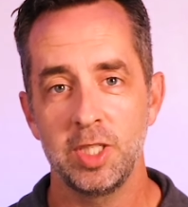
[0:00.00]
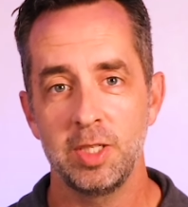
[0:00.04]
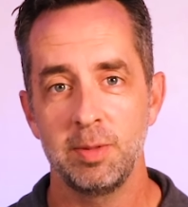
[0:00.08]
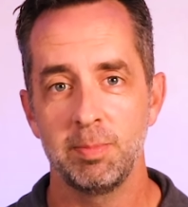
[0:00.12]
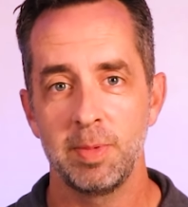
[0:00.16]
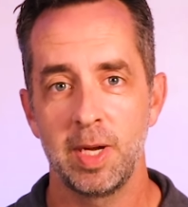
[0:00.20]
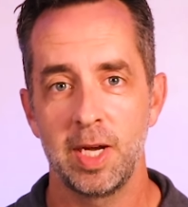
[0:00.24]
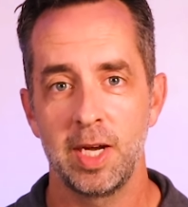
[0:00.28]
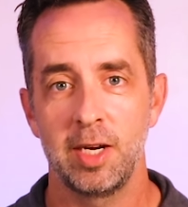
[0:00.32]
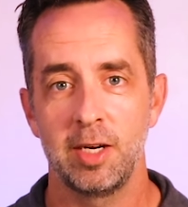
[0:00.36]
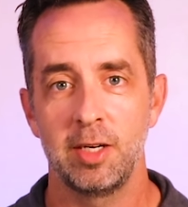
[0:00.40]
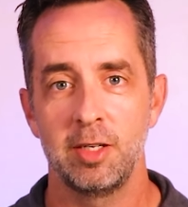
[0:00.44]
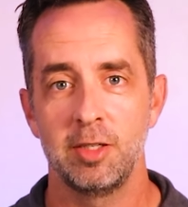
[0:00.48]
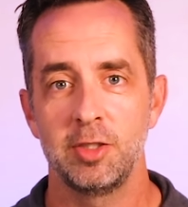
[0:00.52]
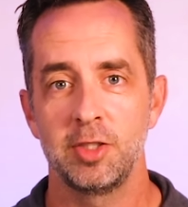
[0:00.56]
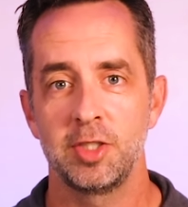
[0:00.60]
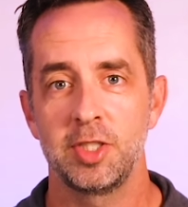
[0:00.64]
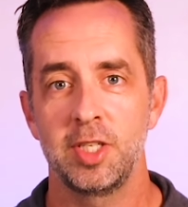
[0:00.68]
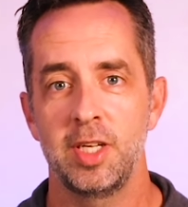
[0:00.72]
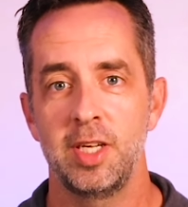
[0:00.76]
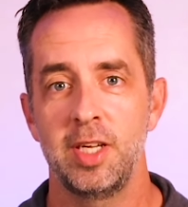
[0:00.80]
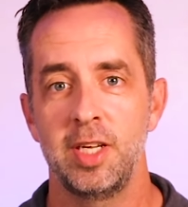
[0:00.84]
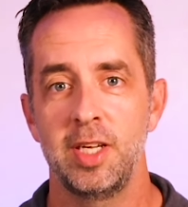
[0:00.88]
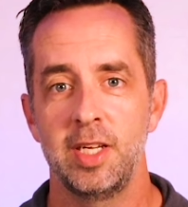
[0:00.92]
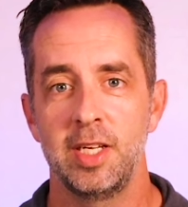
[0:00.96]
matters
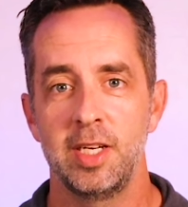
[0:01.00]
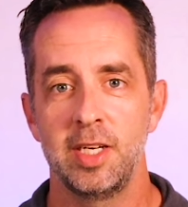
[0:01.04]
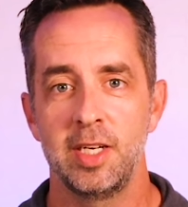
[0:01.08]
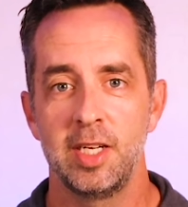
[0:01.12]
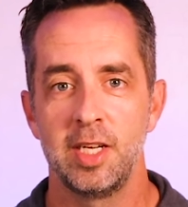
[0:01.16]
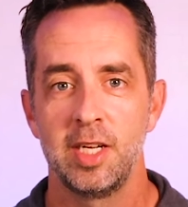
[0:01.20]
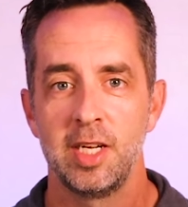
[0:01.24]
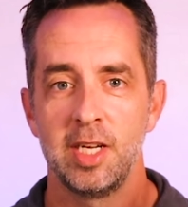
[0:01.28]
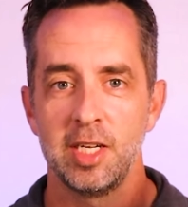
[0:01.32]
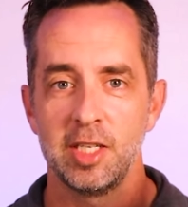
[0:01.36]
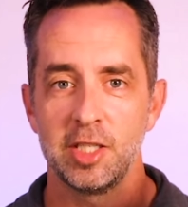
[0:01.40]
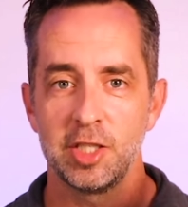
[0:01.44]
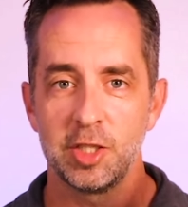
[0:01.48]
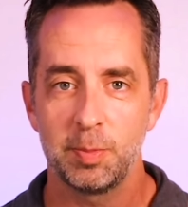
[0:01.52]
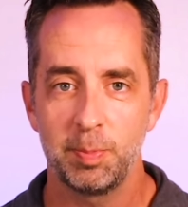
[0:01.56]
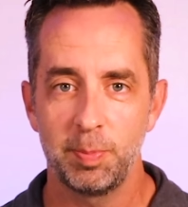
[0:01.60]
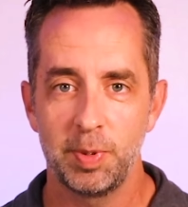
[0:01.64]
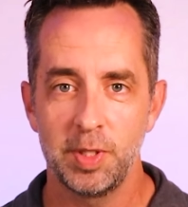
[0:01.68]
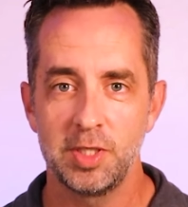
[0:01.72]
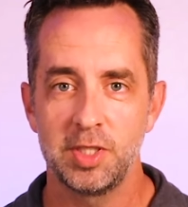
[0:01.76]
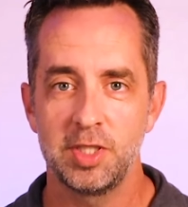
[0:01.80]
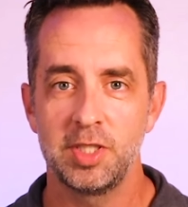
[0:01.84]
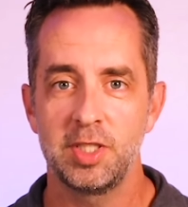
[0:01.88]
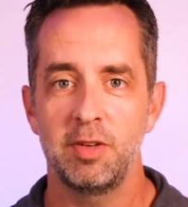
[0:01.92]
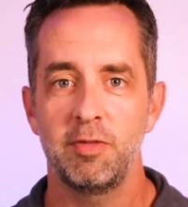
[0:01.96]
in
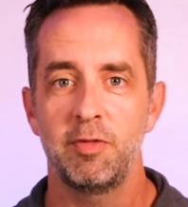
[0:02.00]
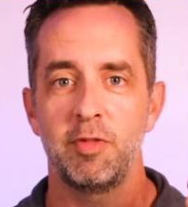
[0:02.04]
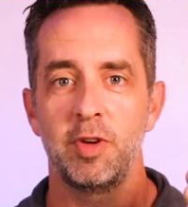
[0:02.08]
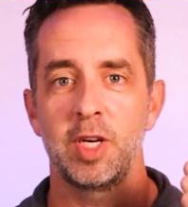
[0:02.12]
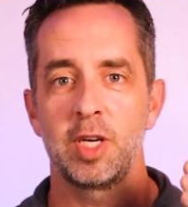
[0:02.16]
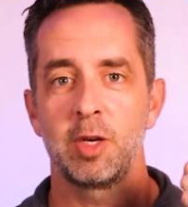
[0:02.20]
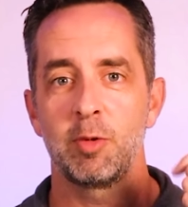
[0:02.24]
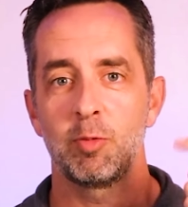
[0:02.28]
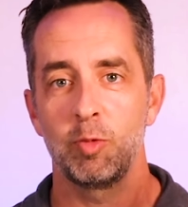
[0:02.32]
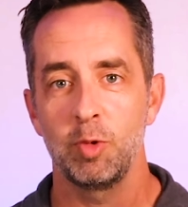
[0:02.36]
specific,